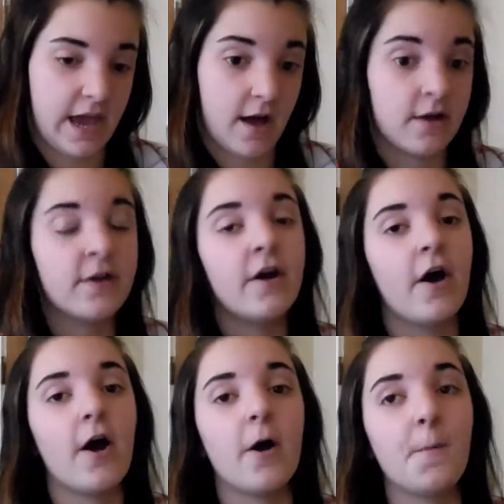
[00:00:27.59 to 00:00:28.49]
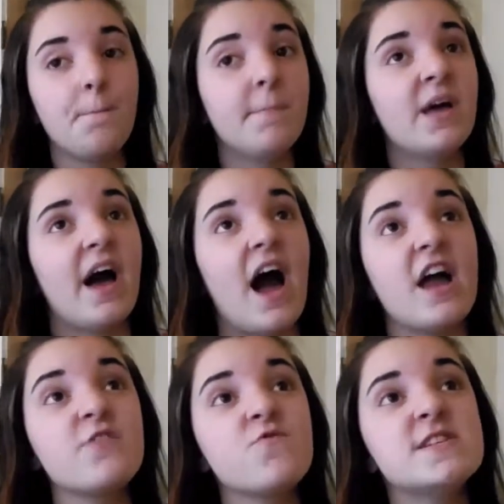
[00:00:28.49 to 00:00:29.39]
Yeah. Um,
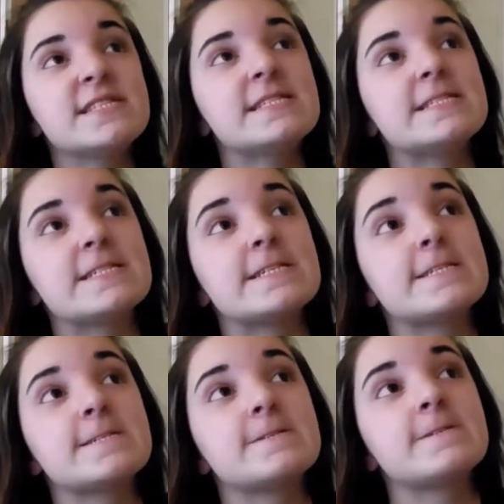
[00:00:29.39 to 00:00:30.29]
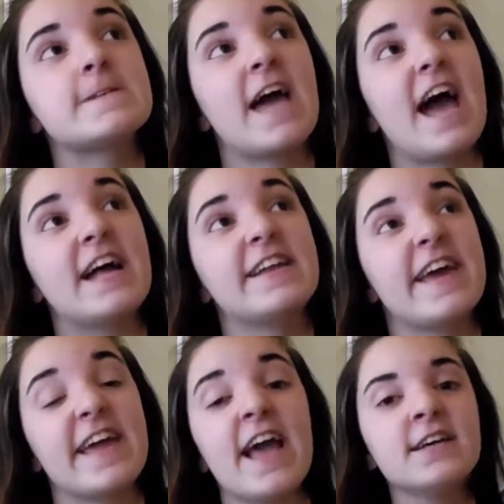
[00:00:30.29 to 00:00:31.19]
I recently had
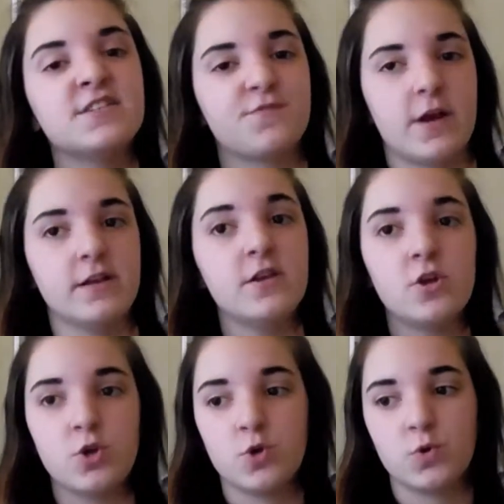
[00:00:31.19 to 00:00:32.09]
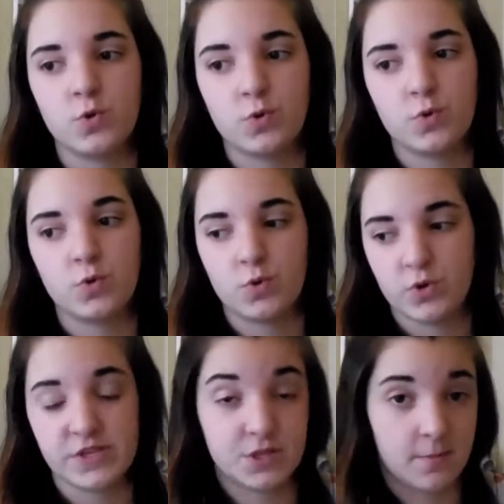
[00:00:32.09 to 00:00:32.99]
a ex-friend,
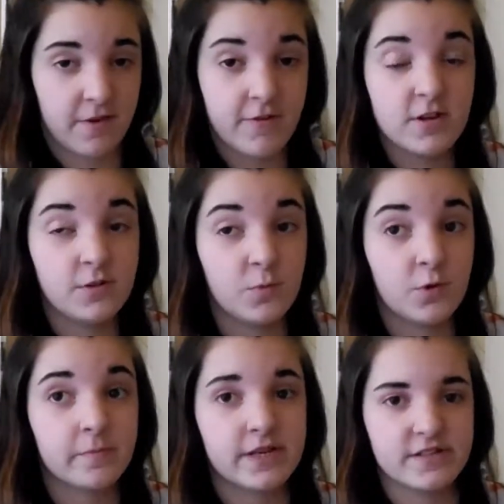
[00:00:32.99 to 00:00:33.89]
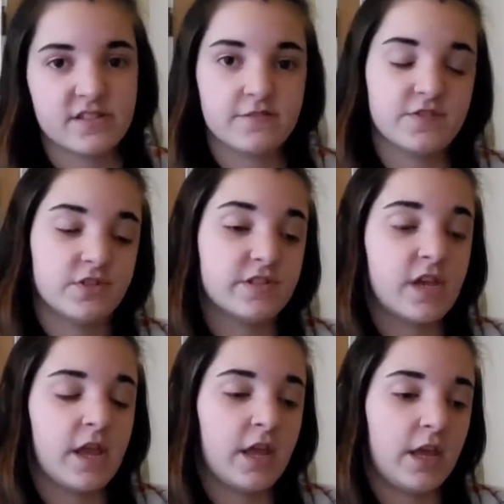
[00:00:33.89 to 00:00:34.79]
he's not my friend anymore because of this,
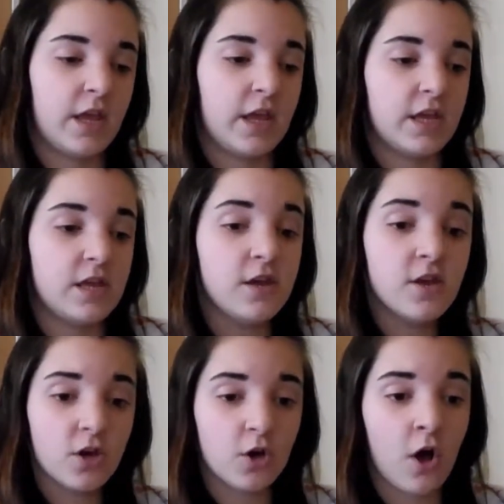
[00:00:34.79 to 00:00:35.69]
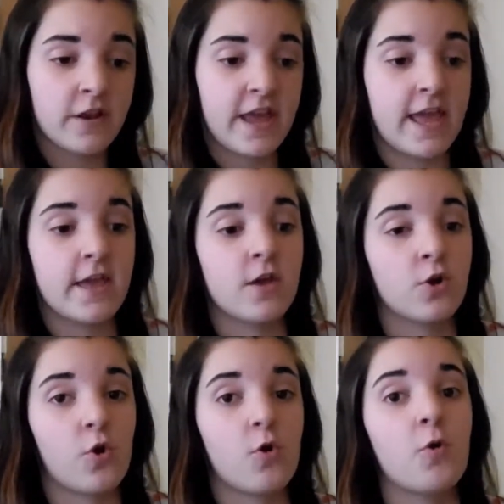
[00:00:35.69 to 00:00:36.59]
he got a
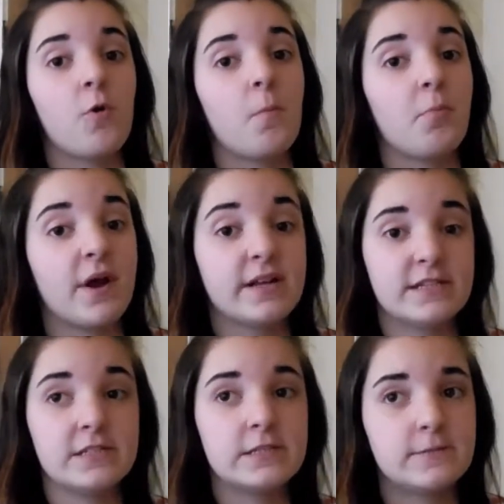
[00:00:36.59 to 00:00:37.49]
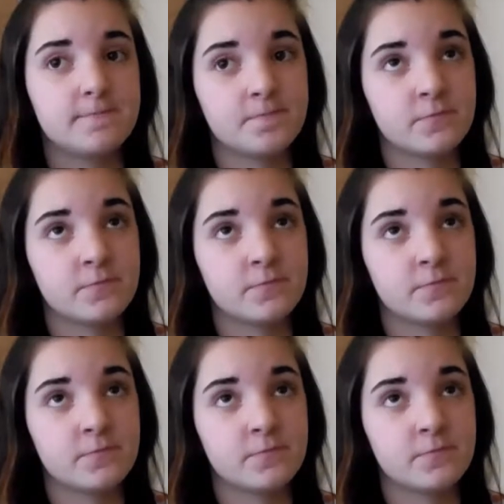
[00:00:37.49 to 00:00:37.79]
girl pregnant